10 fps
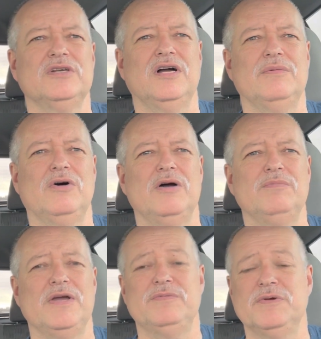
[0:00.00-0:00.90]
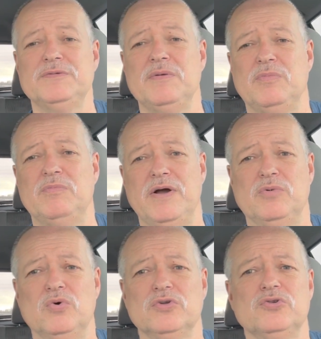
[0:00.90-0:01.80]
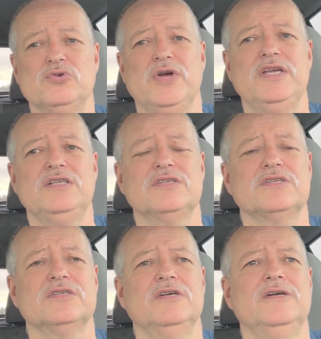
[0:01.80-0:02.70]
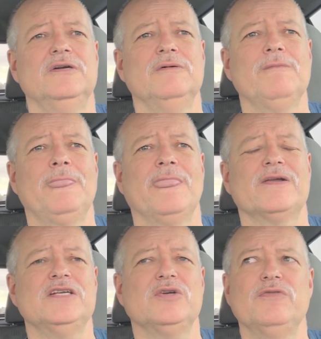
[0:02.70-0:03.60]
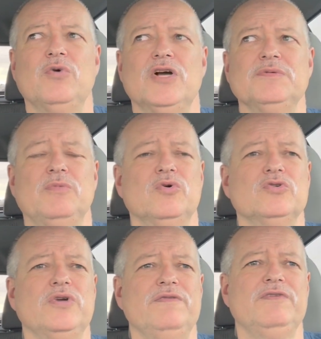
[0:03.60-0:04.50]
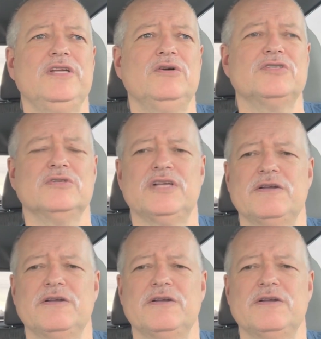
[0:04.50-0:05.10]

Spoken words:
on my, especially my board and trains. Okay, so if you watch my board and train videos, there's like